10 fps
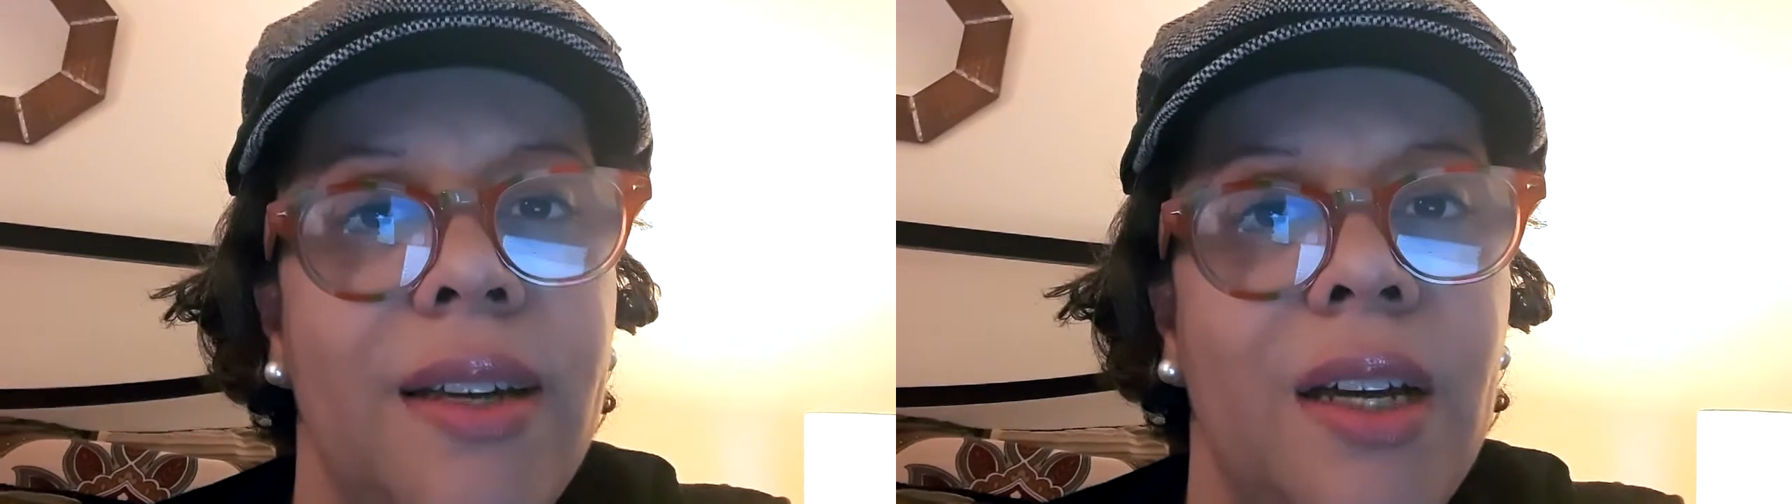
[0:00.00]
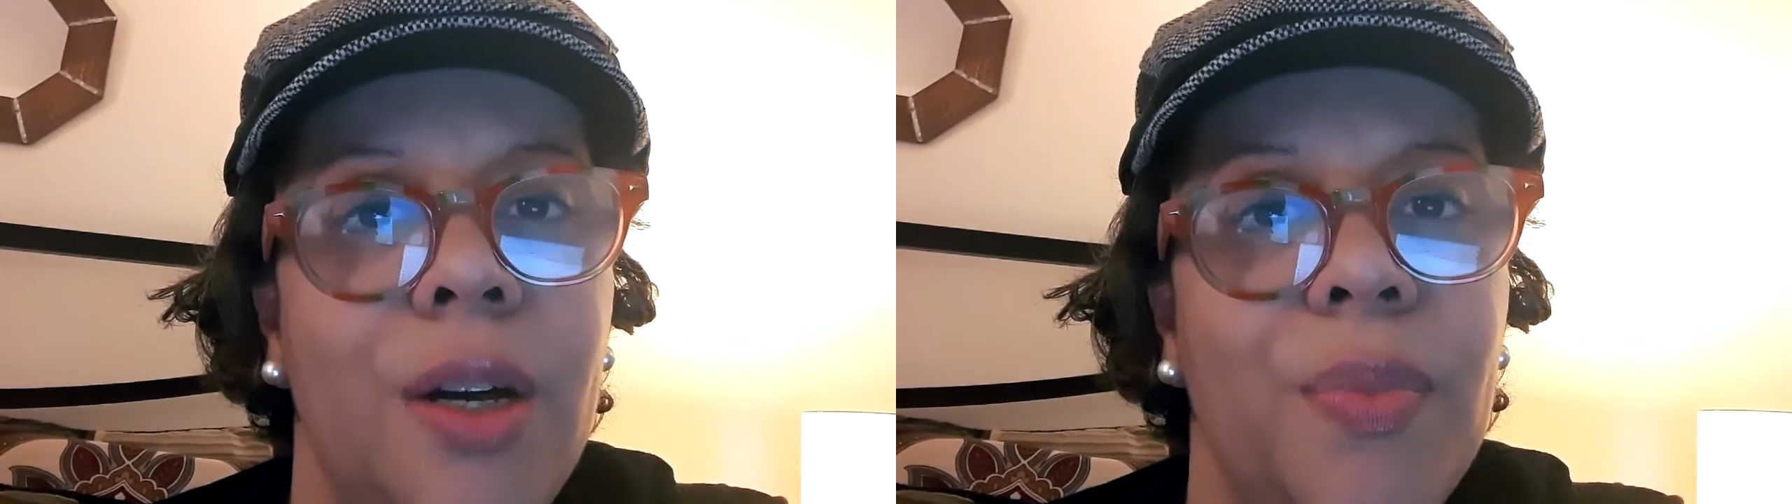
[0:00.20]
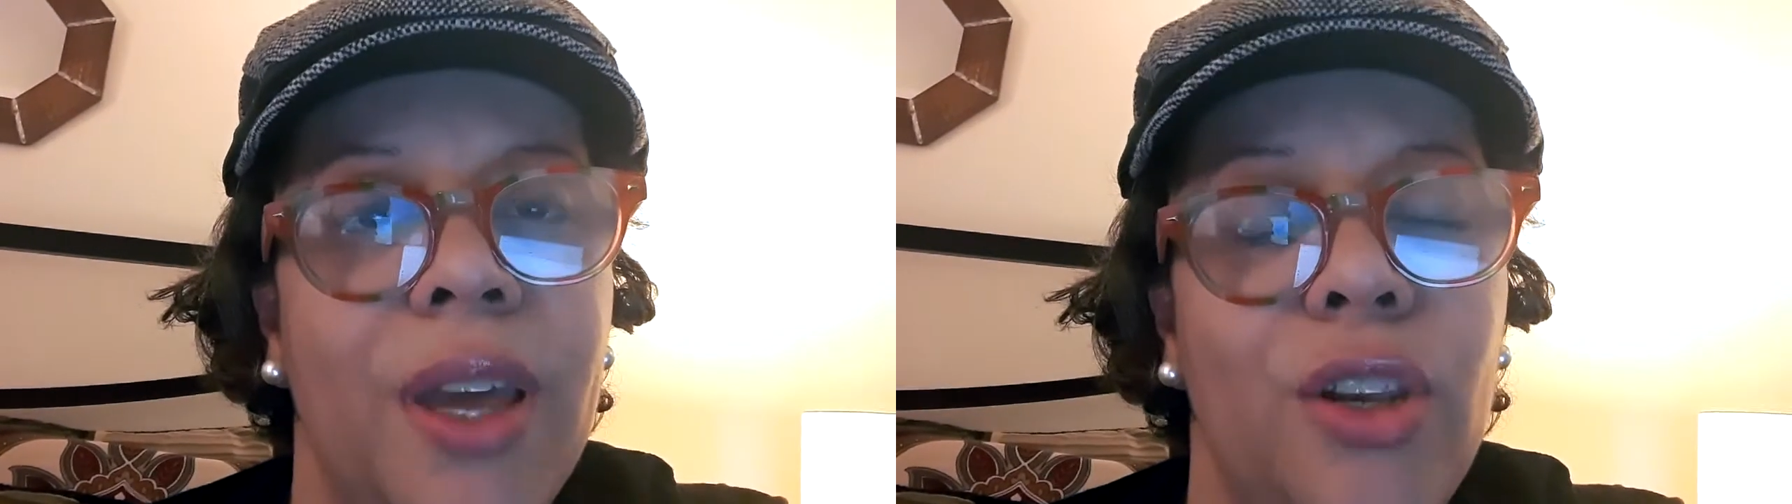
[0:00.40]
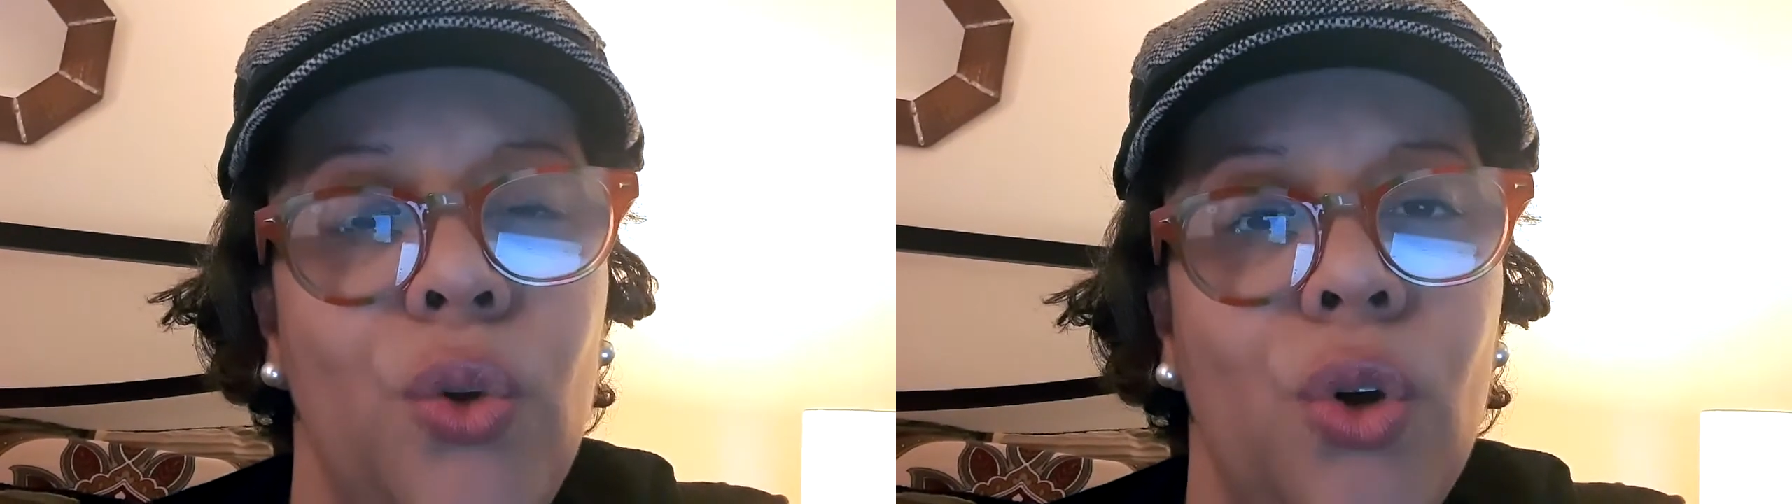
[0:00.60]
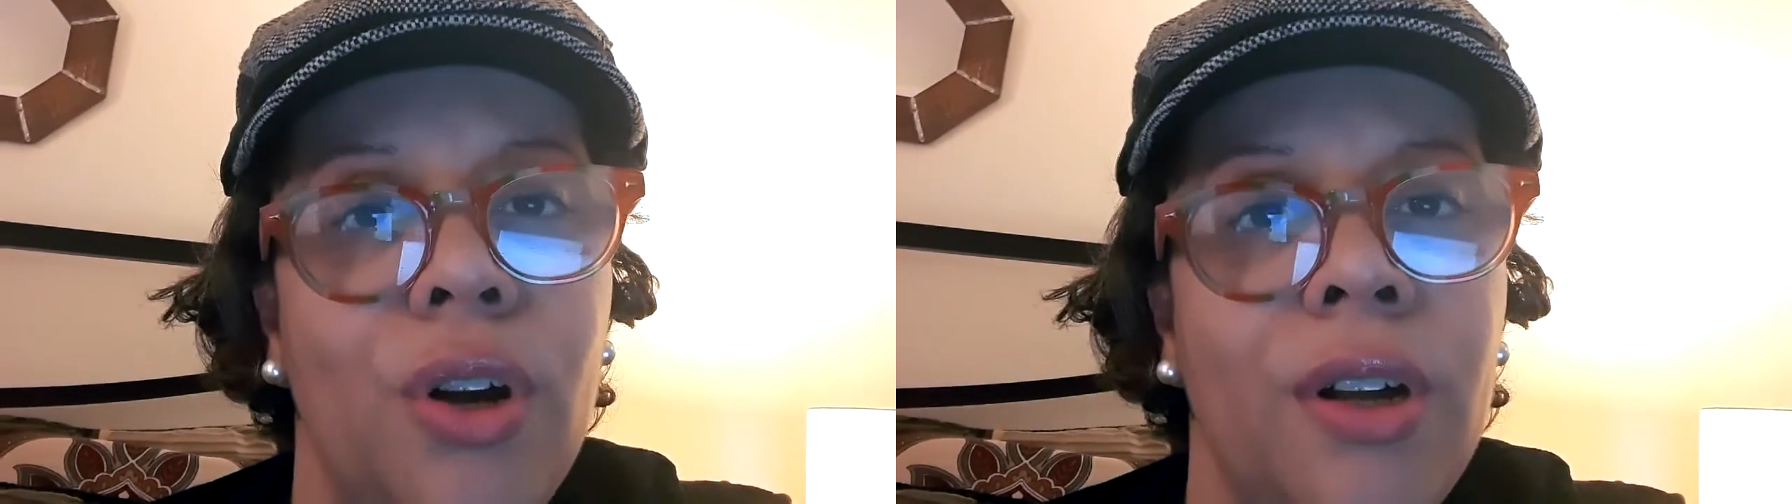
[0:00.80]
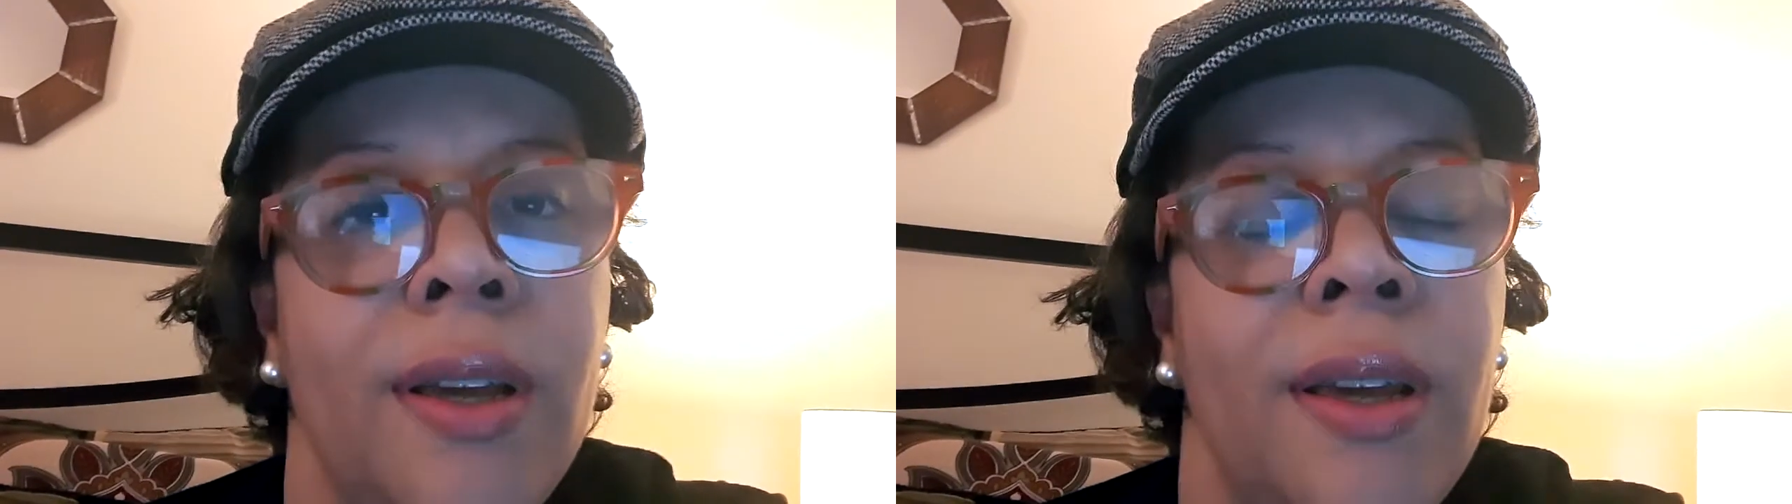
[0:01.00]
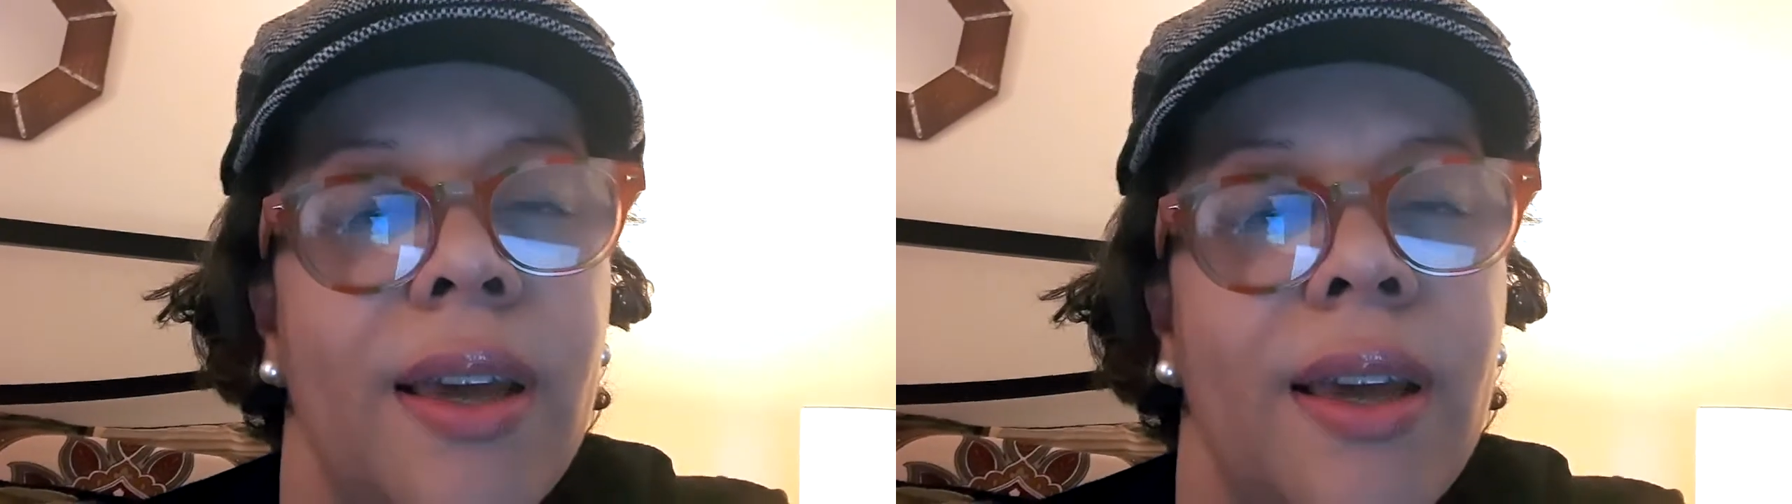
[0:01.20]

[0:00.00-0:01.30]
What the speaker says: that you are